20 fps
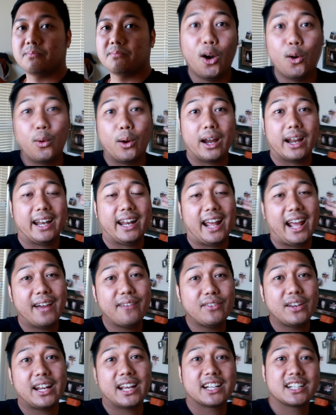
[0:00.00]
Oh, and I
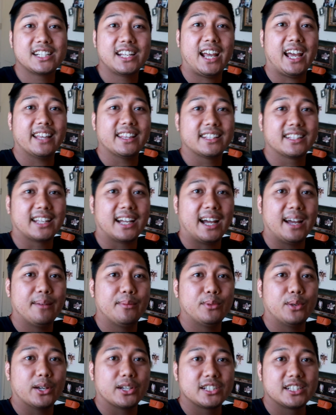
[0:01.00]
haven't actually had the
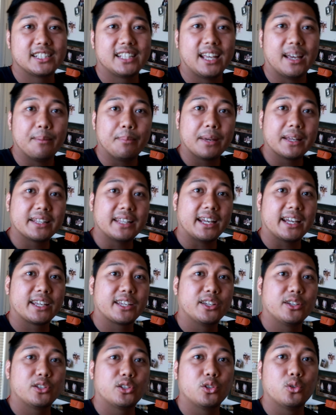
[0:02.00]
time to actually say a big
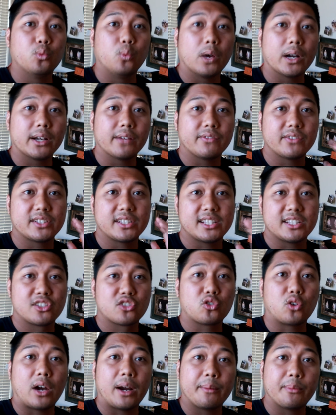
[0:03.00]
thank you to one of the
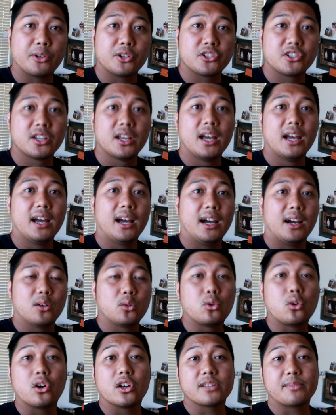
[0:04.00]
subscribers,
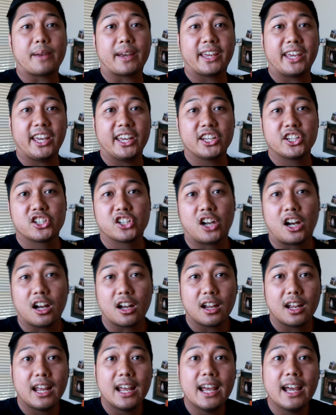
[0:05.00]
of course, by King
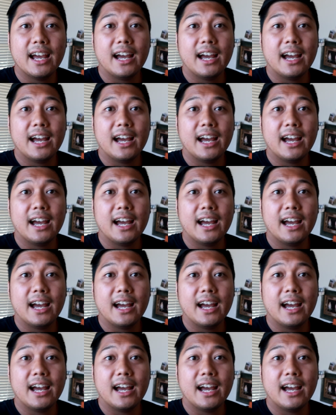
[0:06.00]
Shock.